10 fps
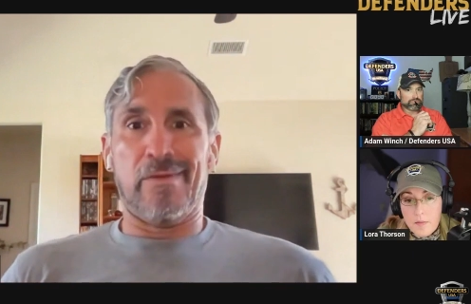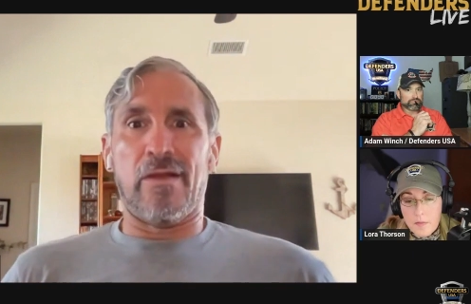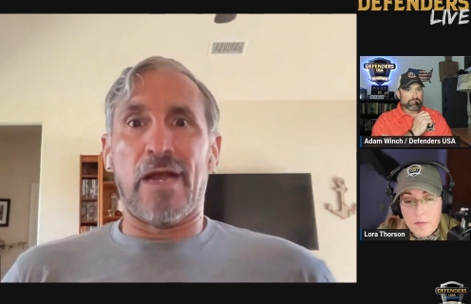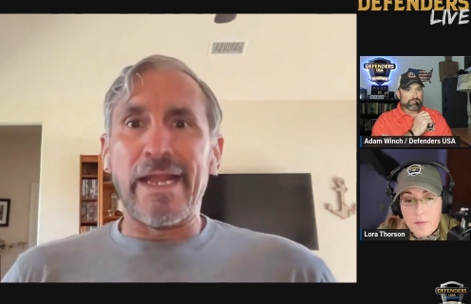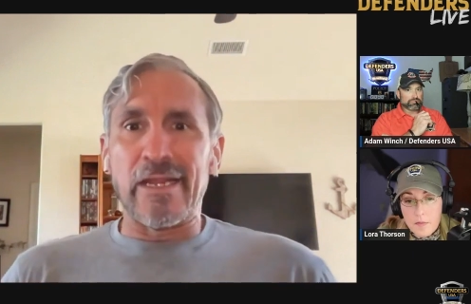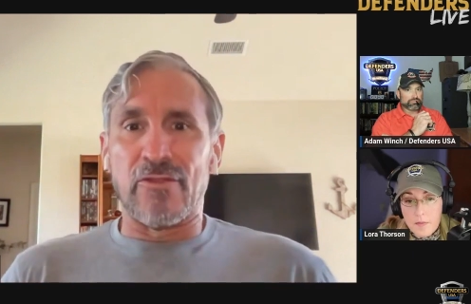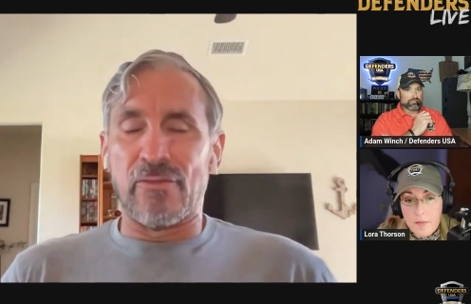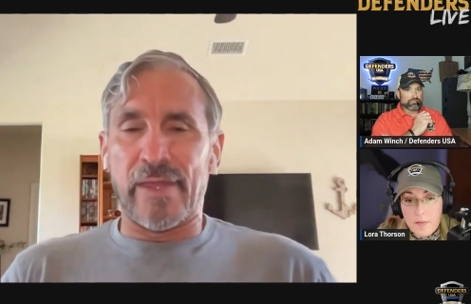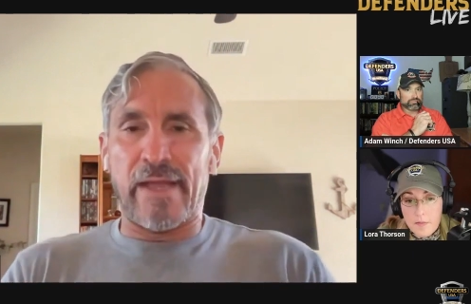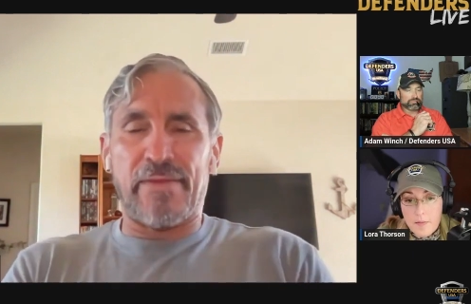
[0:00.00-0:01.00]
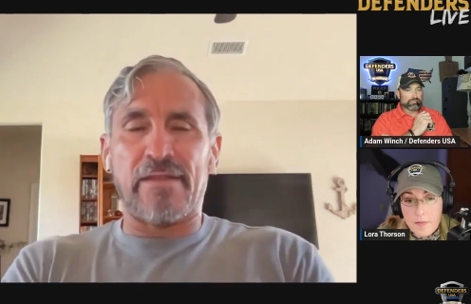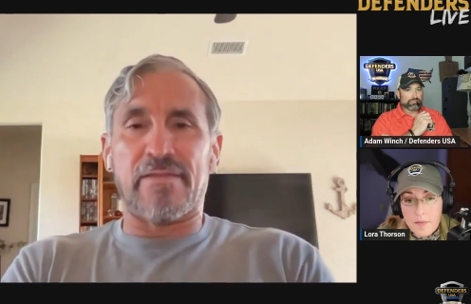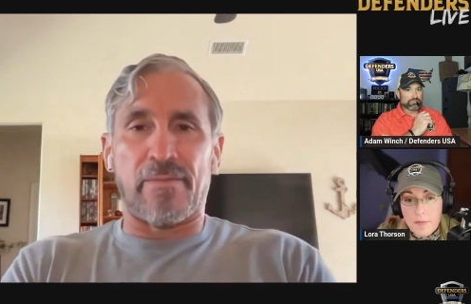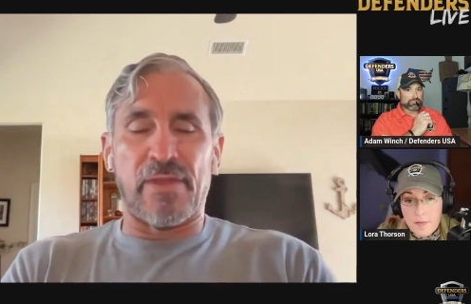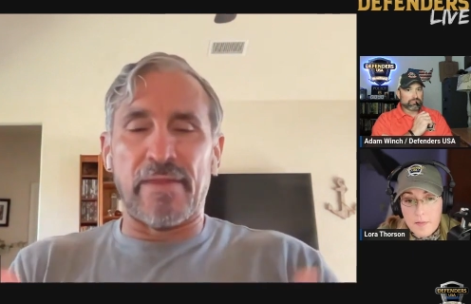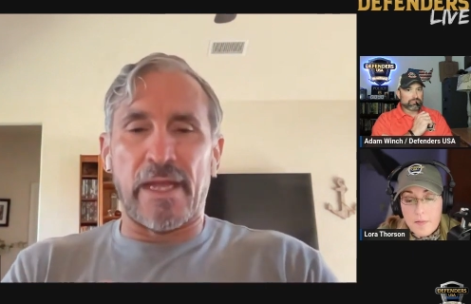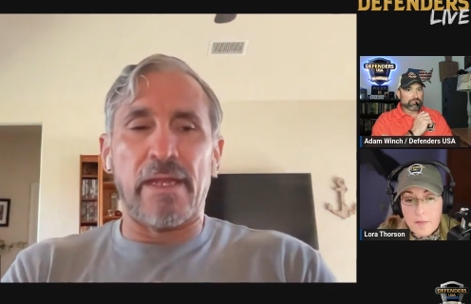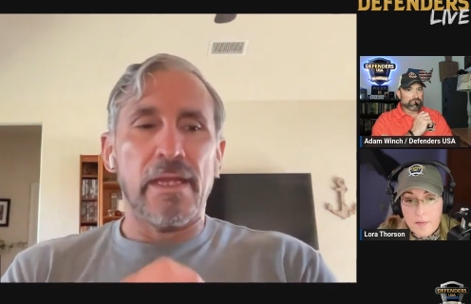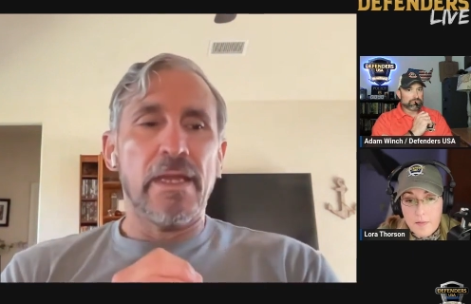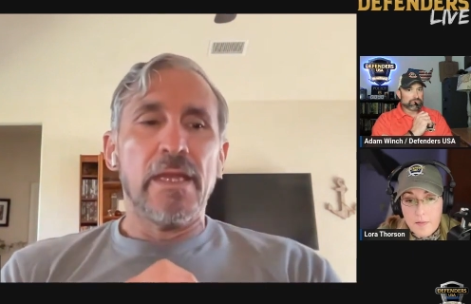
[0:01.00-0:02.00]
Speaker 1: uh, i can do that that's something
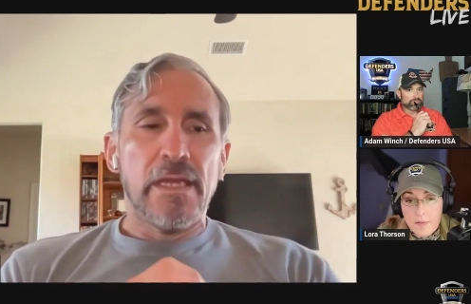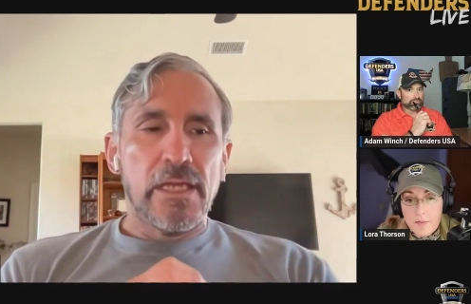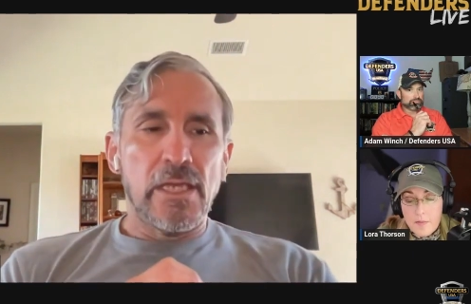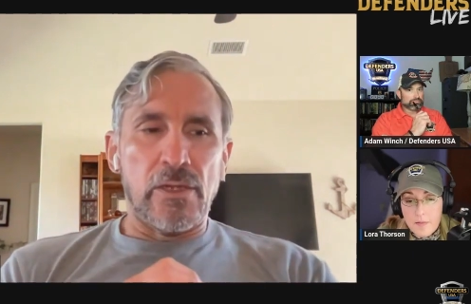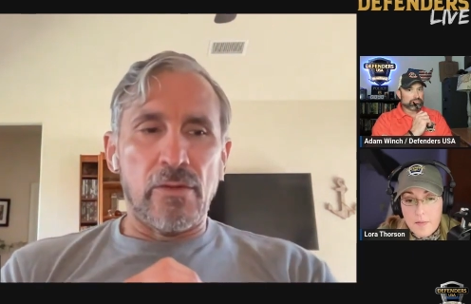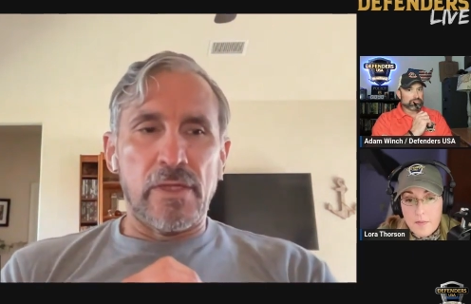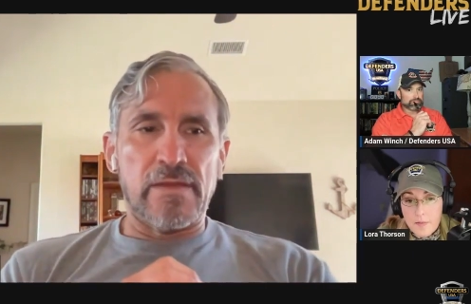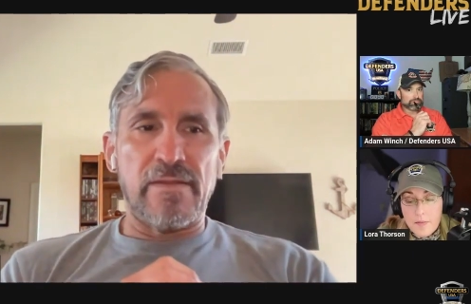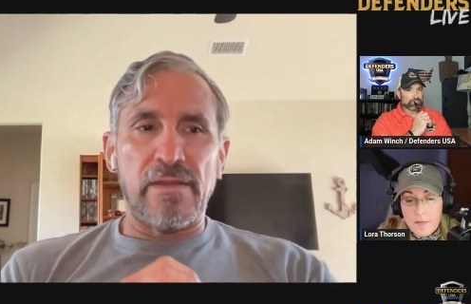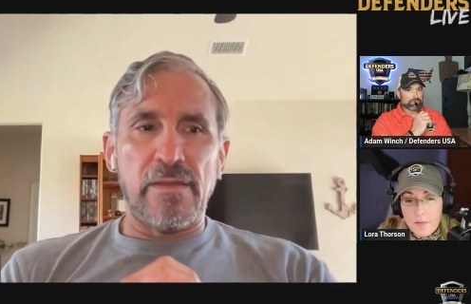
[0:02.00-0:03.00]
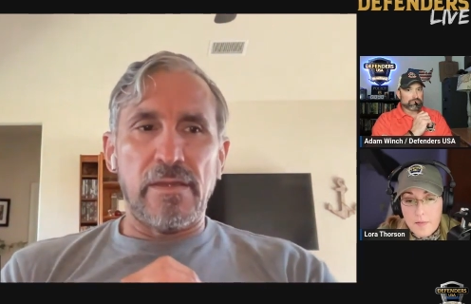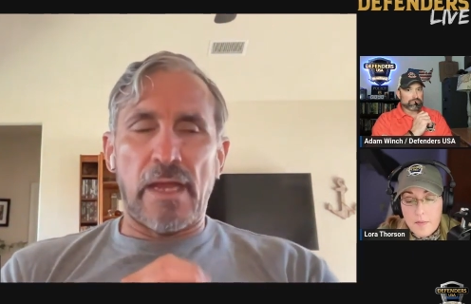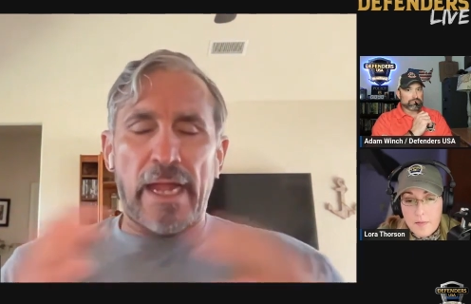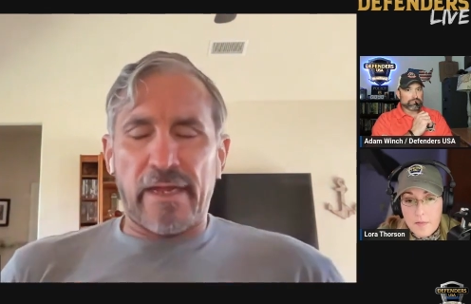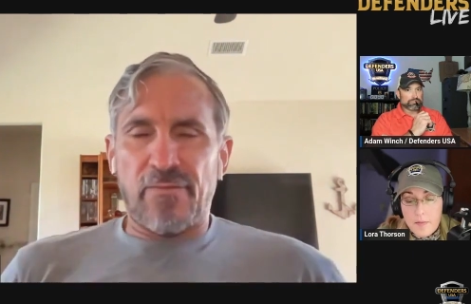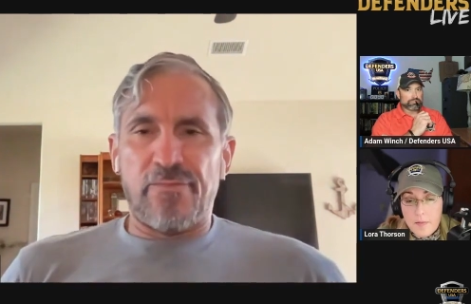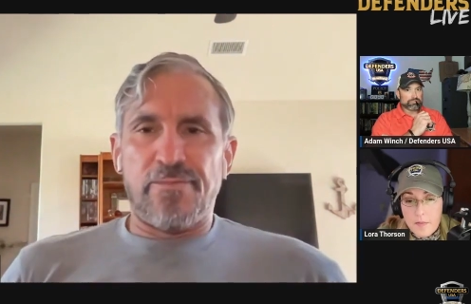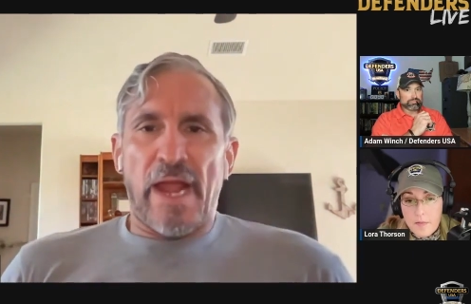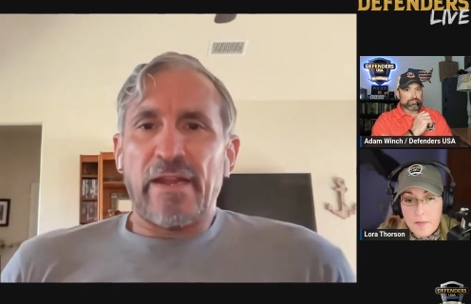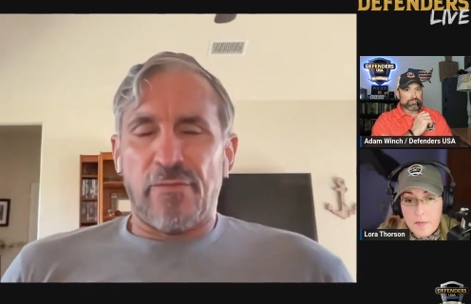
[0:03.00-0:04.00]
that you know that's i could
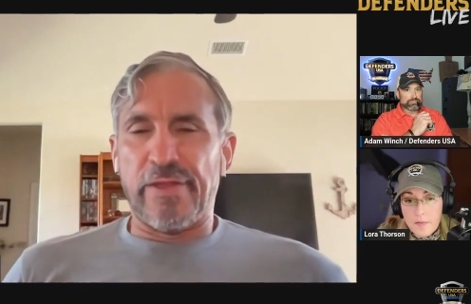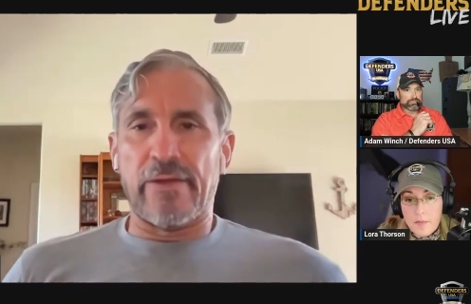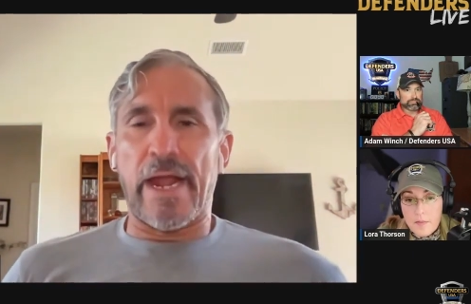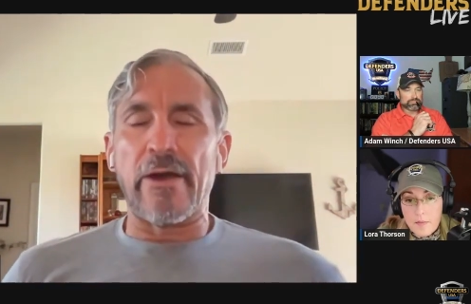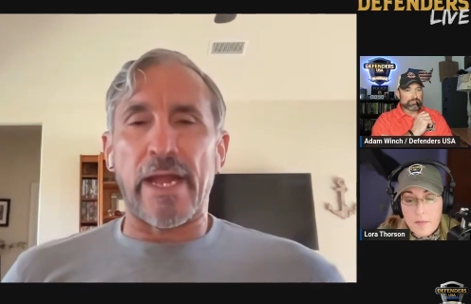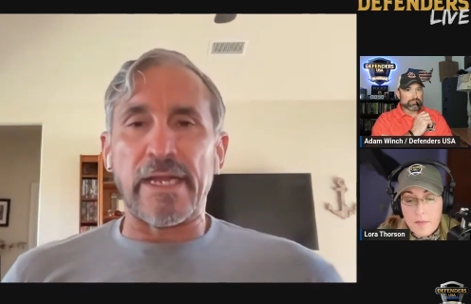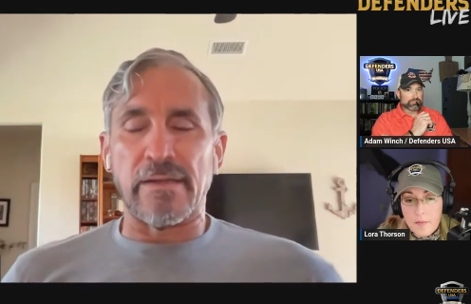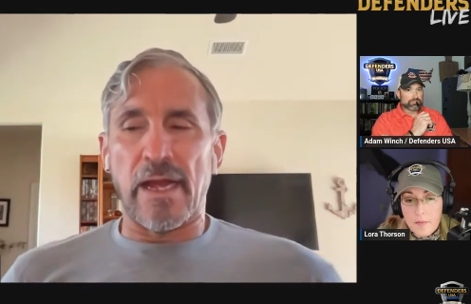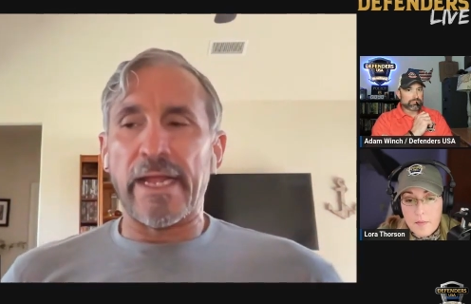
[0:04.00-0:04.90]
i could figure out i could